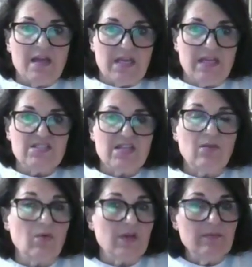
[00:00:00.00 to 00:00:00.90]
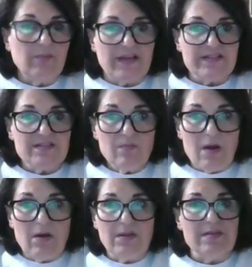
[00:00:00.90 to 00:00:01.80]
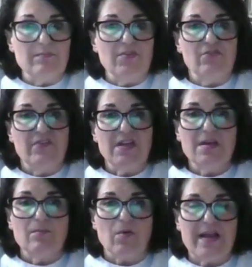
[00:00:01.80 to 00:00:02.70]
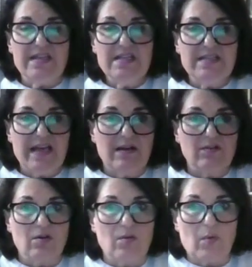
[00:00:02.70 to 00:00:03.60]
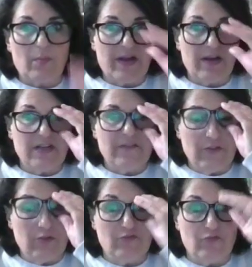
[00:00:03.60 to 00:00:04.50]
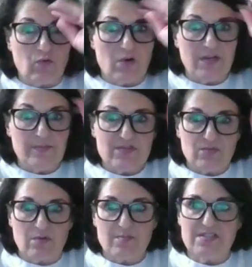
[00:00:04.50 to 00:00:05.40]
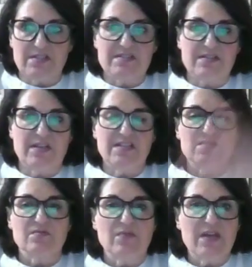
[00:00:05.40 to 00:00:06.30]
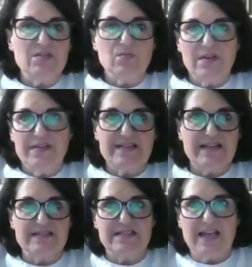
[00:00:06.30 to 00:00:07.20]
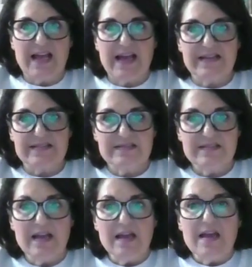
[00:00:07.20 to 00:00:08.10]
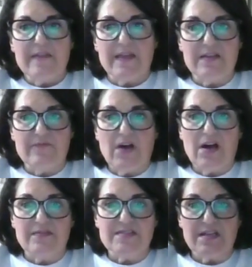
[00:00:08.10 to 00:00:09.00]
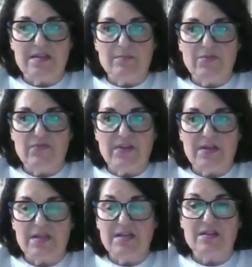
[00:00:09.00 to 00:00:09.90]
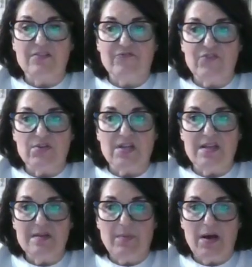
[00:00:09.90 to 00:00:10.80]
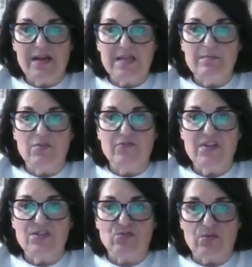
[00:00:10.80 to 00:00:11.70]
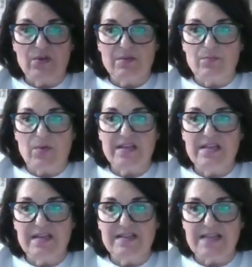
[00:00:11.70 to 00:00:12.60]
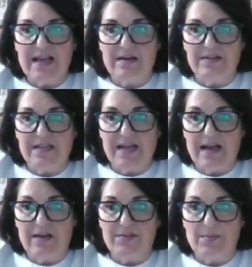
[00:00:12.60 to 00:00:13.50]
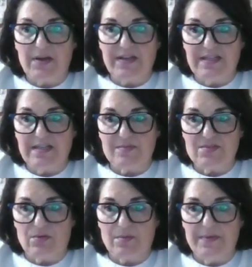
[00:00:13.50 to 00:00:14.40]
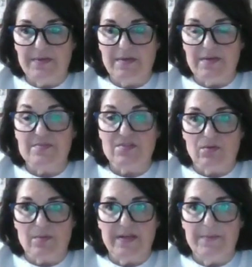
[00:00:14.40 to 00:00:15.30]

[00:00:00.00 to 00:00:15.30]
Each organ plays a role in moving, breaking down, or preparing food for absorption. So each one of these has a task that involves getting the food in the body, moving through it, breaking it down, and how the body can absorb it.